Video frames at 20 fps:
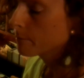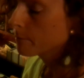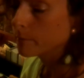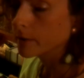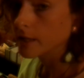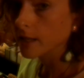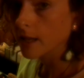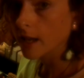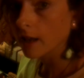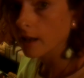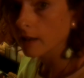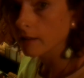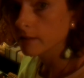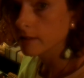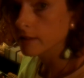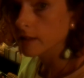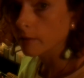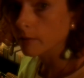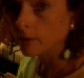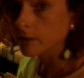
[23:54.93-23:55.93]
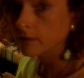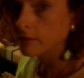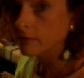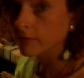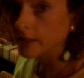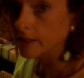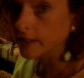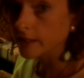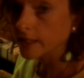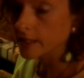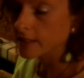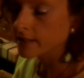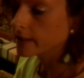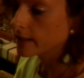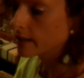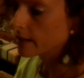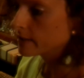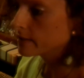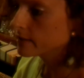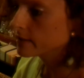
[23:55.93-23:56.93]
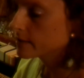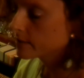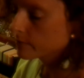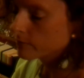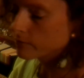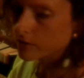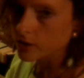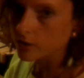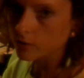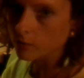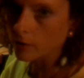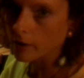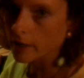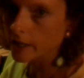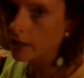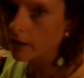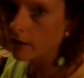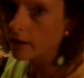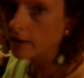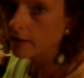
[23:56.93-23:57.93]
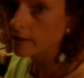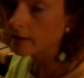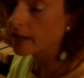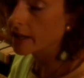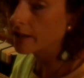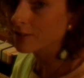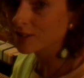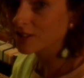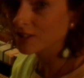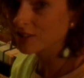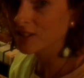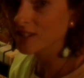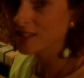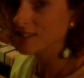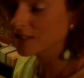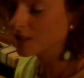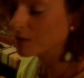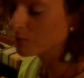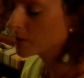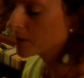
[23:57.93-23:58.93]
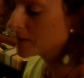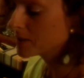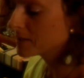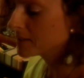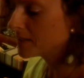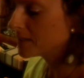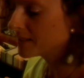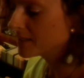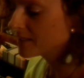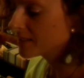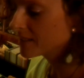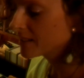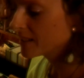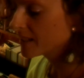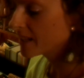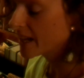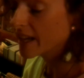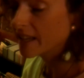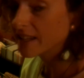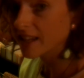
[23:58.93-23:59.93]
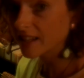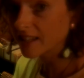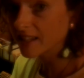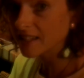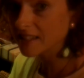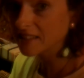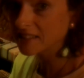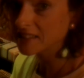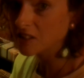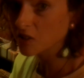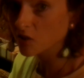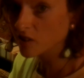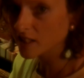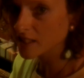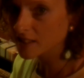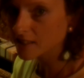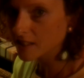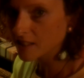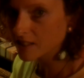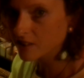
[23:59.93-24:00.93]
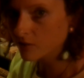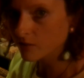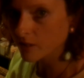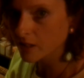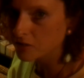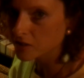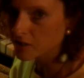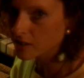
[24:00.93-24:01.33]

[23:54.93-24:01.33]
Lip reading: But yeah, that was a very intense visual I got. I don't know, has anybody had any synchronicities around